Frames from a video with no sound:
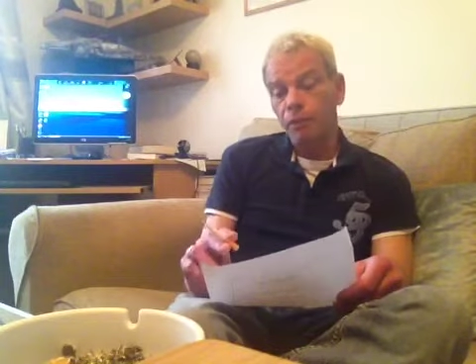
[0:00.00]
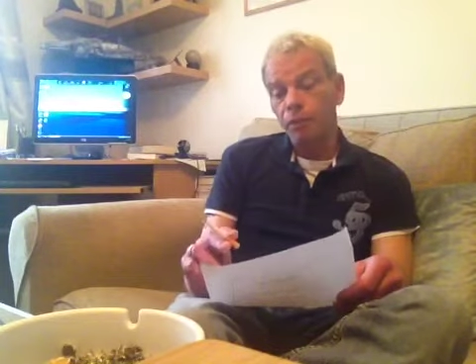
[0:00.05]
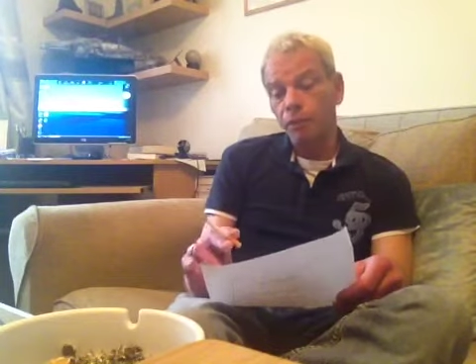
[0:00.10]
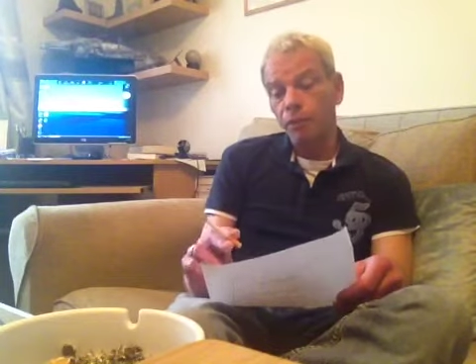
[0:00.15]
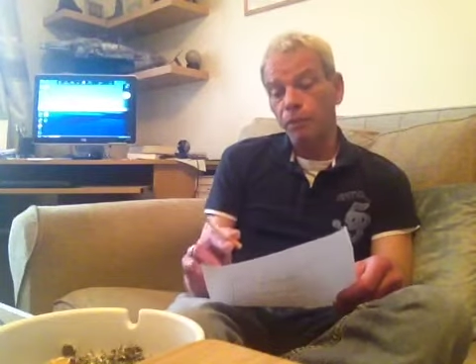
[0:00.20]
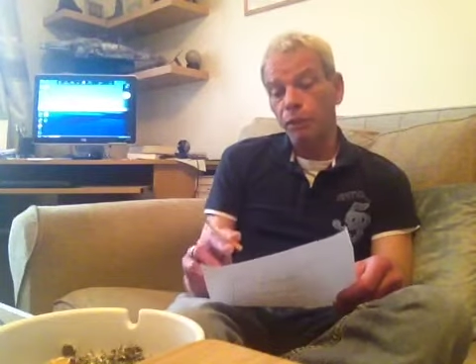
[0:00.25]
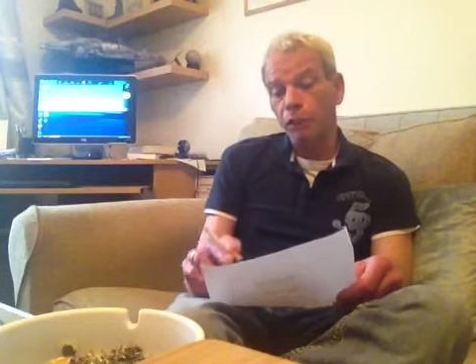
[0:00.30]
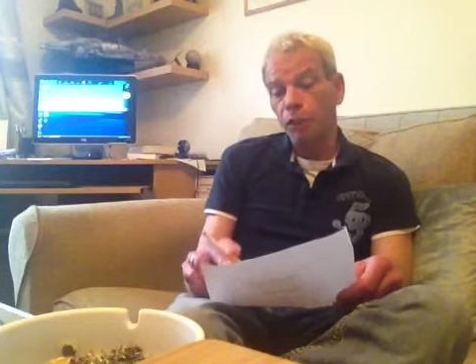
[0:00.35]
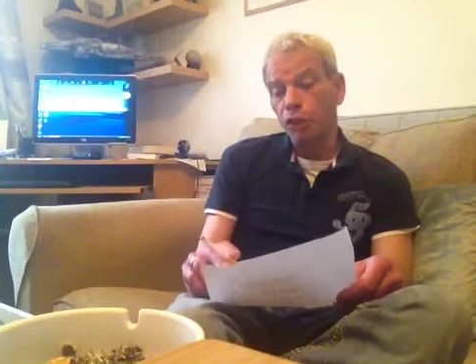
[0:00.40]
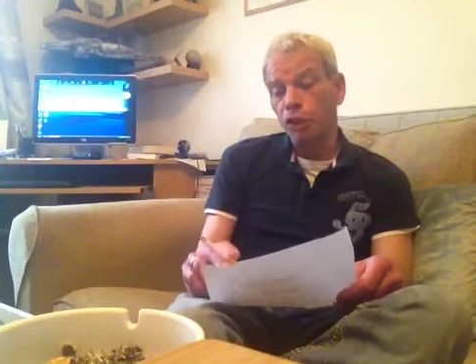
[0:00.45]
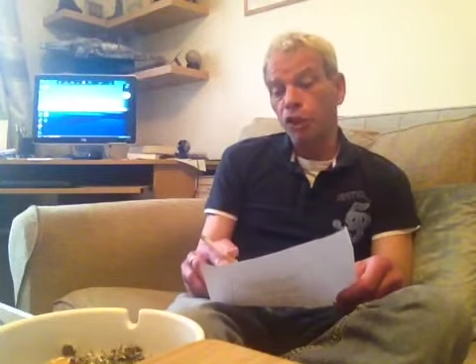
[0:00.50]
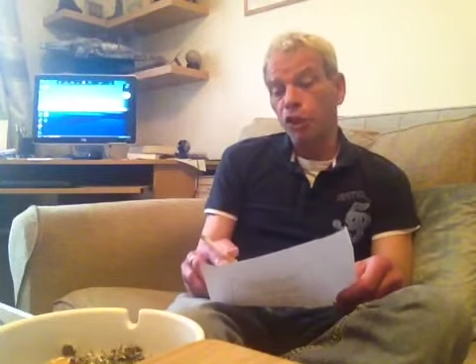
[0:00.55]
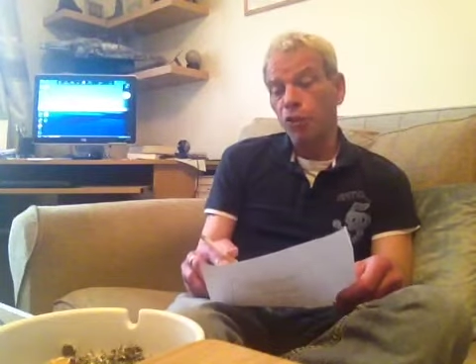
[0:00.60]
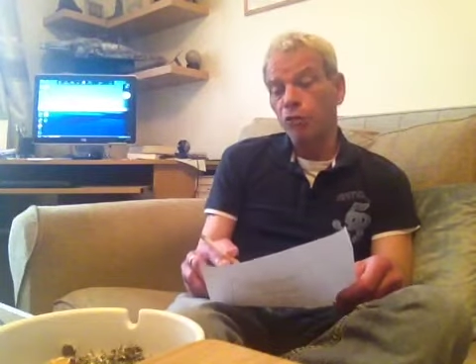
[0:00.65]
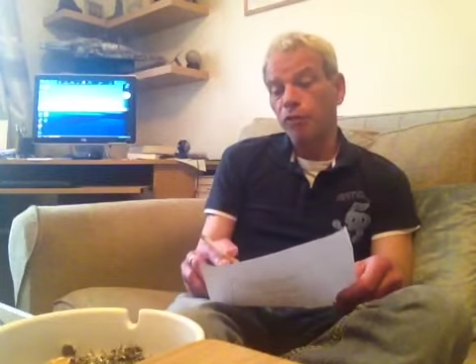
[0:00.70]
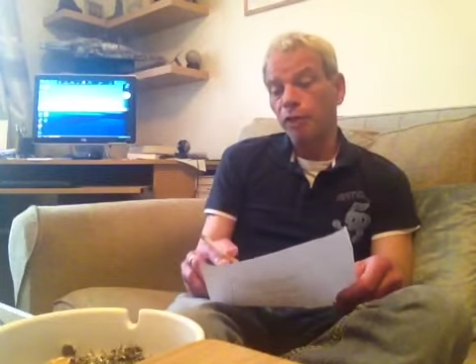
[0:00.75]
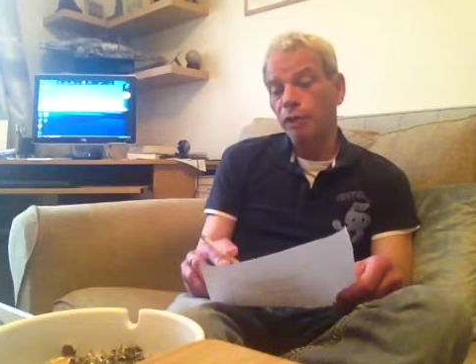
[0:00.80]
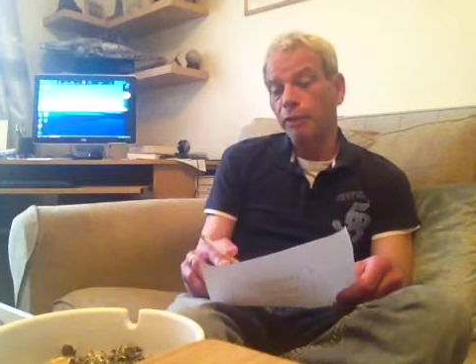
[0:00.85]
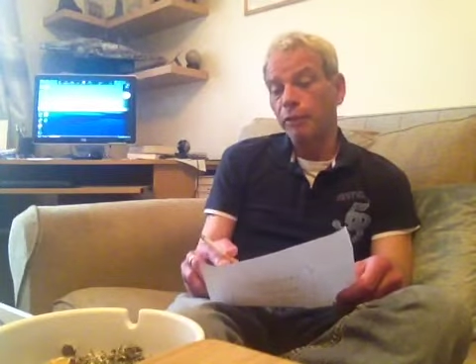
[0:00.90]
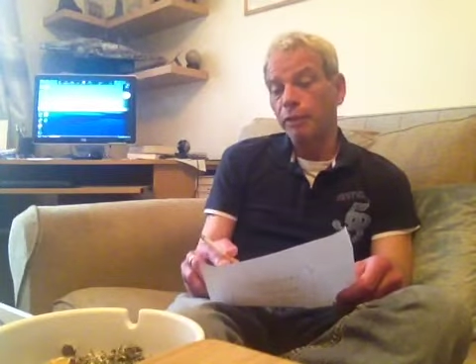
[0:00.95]
March's
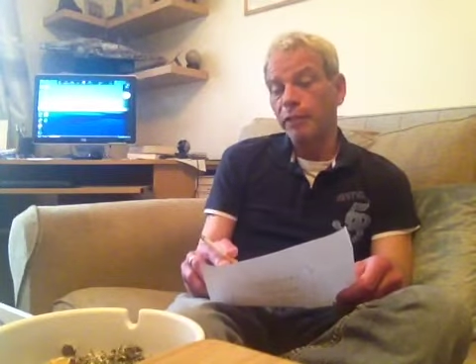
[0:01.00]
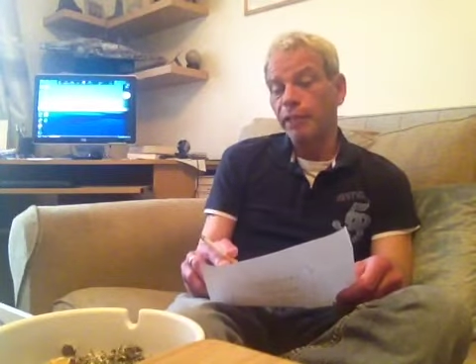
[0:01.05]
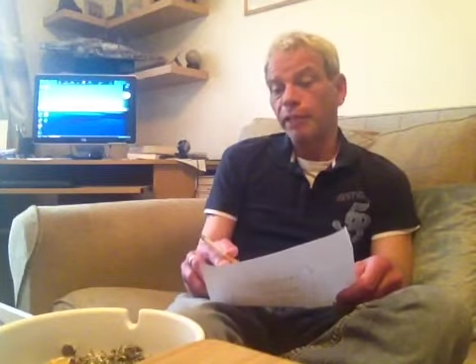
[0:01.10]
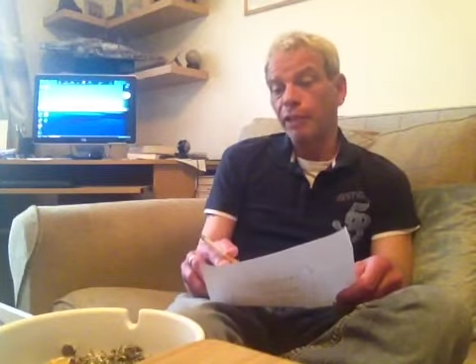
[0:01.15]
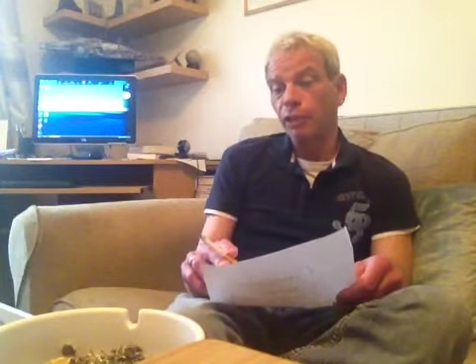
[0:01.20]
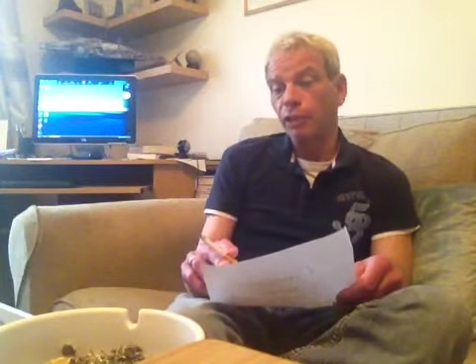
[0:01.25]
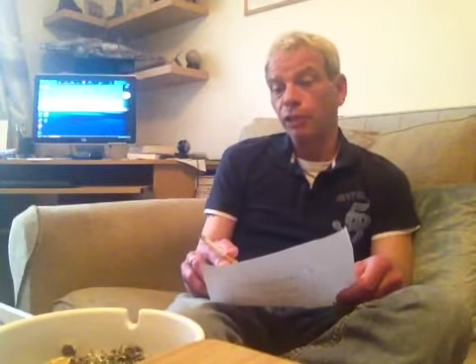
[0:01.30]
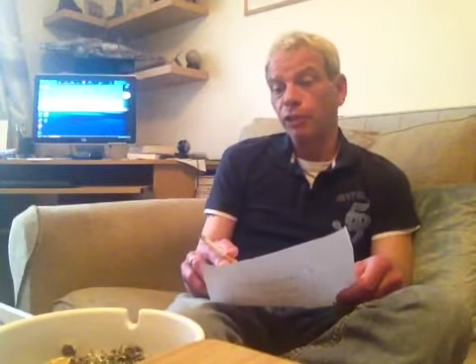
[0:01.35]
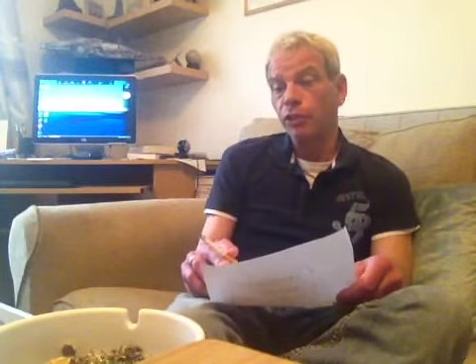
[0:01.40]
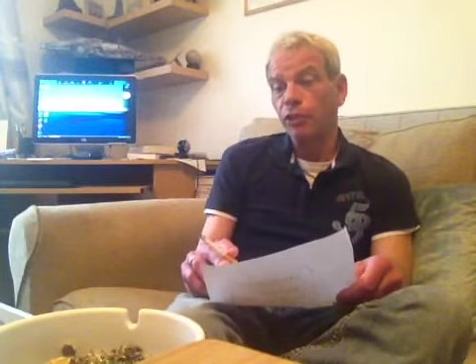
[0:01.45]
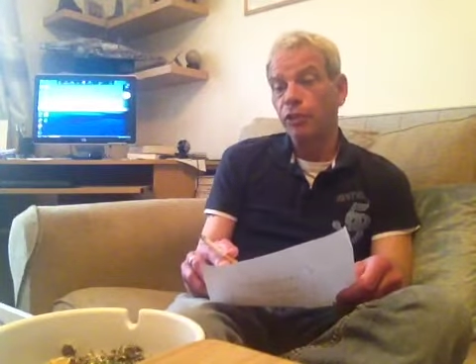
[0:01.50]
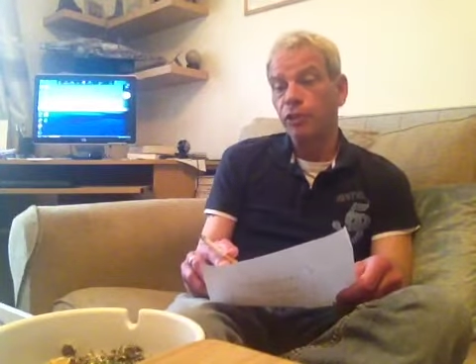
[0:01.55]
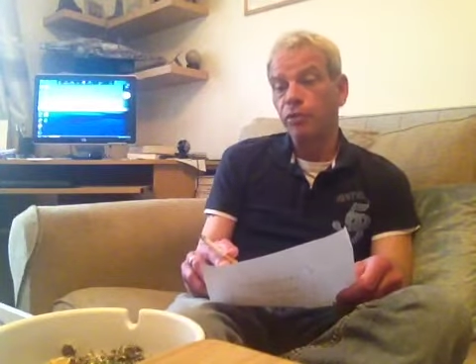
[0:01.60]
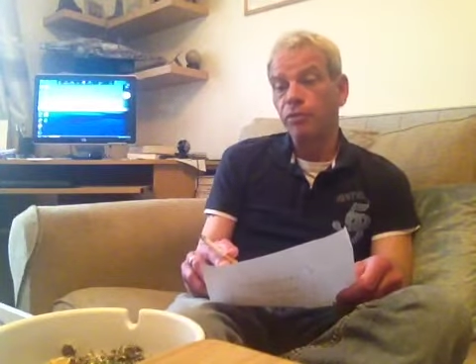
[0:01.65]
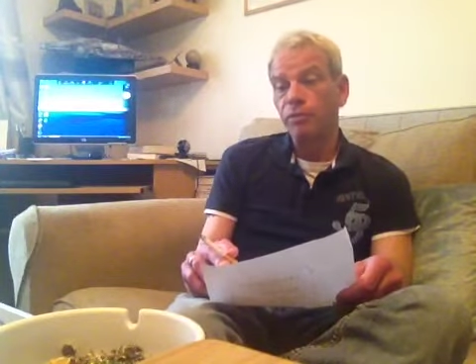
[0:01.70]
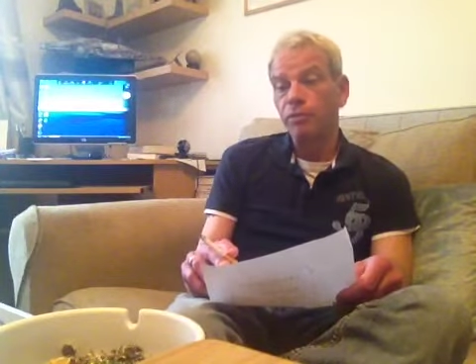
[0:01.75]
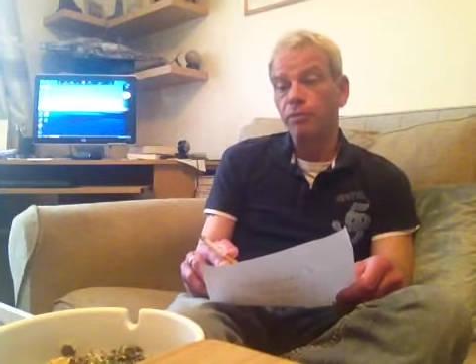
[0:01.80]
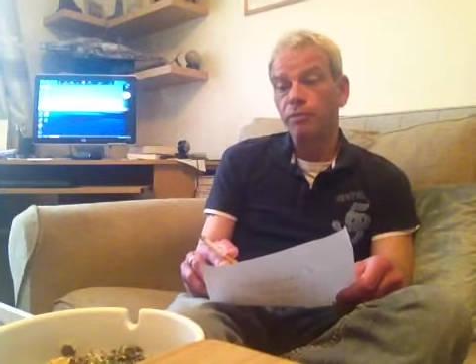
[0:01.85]
recommendations.